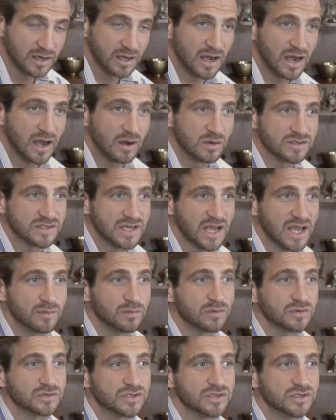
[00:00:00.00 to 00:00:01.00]
I was
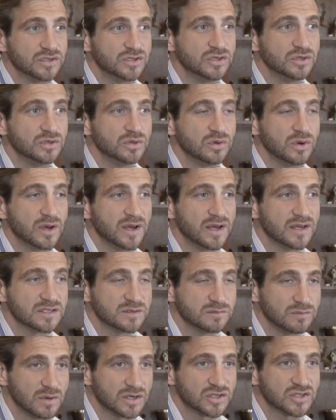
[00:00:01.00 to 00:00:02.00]
able to do as
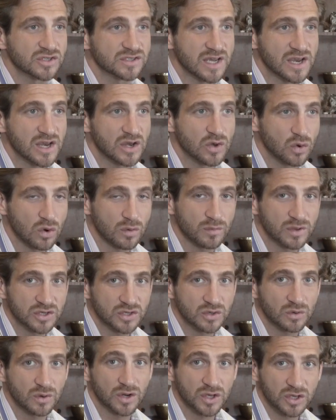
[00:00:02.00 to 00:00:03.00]
much as I normally
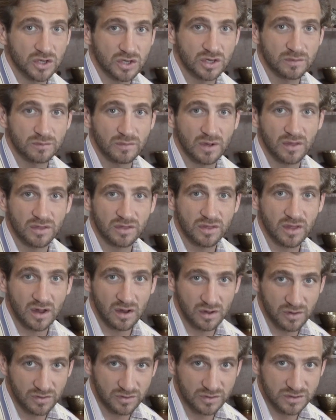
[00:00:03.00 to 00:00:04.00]
do on a good month
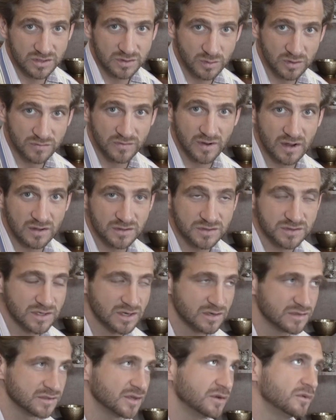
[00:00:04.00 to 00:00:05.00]
on the Smurf house. And
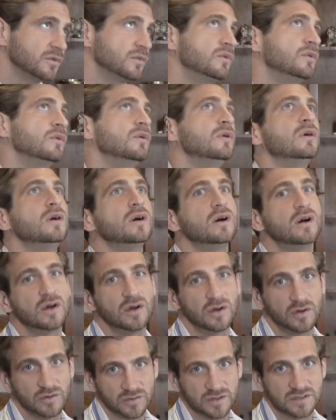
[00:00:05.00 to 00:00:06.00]
I was like,
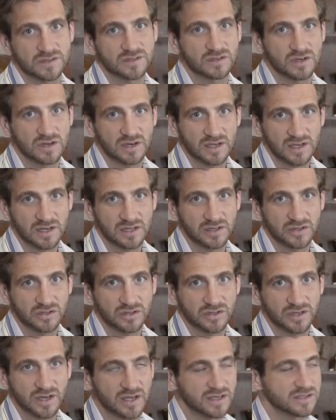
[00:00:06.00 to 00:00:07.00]
whoa, this is going to get a little
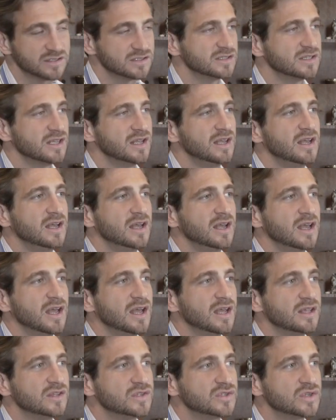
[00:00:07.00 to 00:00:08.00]
nuts.
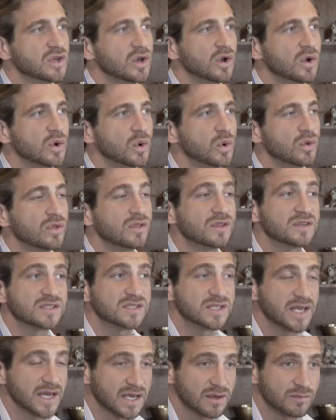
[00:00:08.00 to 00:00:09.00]
And so the
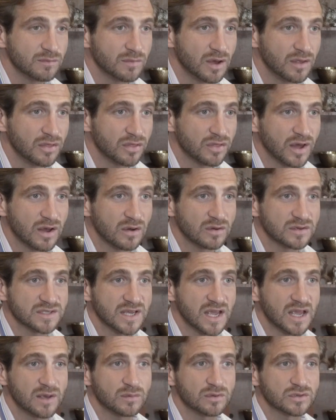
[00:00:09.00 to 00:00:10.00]
second month, I was
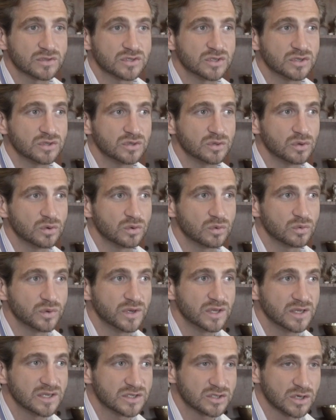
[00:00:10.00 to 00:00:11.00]
able to
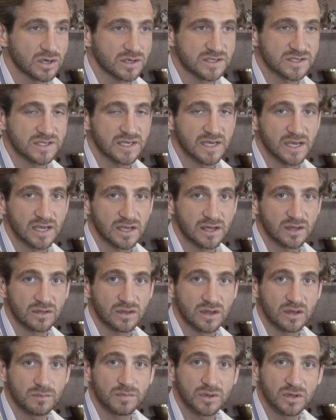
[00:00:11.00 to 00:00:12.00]
really start seeing
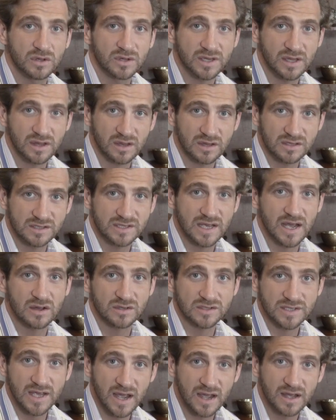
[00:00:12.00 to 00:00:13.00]
the ability that this
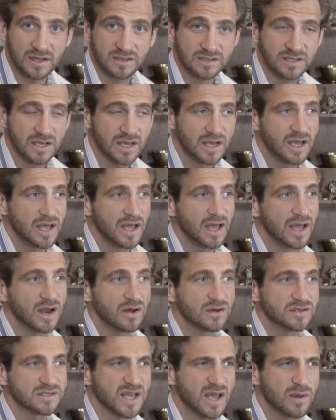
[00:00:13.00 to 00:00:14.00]
house has. And I
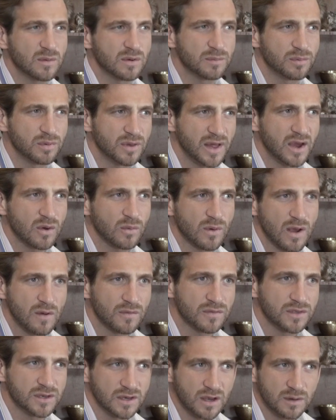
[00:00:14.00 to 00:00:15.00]
was able to play around
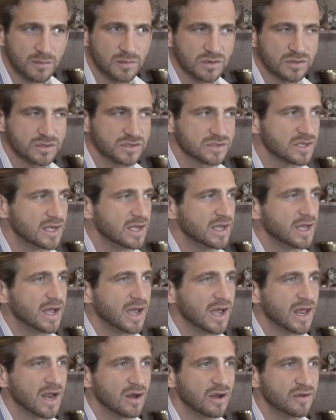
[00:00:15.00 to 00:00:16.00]
with the numbers,
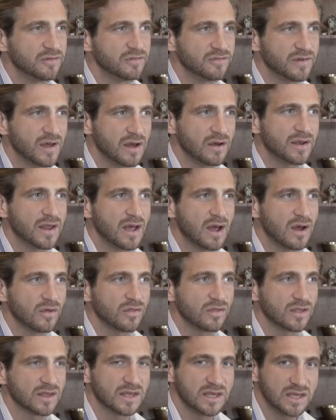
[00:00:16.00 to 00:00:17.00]
and I found
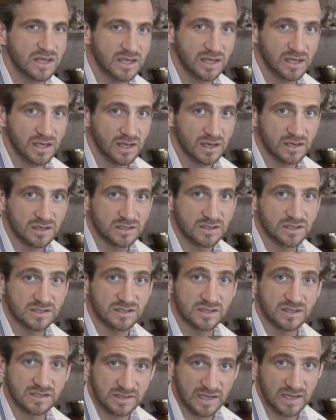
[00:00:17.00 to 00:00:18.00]
out the key to
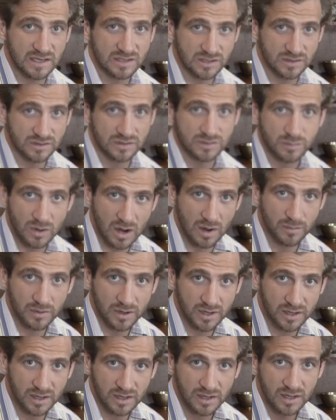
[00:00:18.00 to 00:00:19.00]
success on this
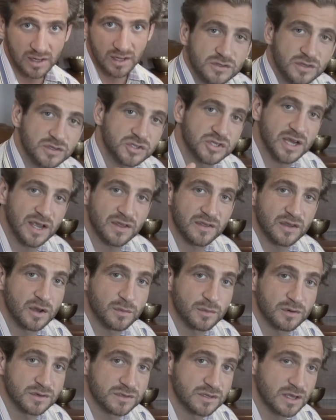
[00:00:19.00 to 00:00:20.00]
property. So let's check out the
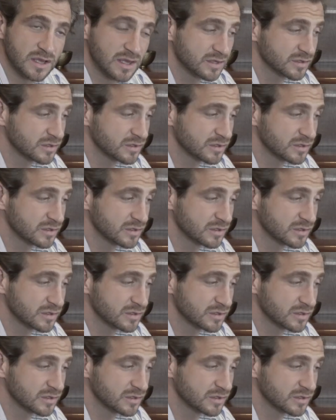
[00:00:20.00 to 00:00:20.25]
numbers.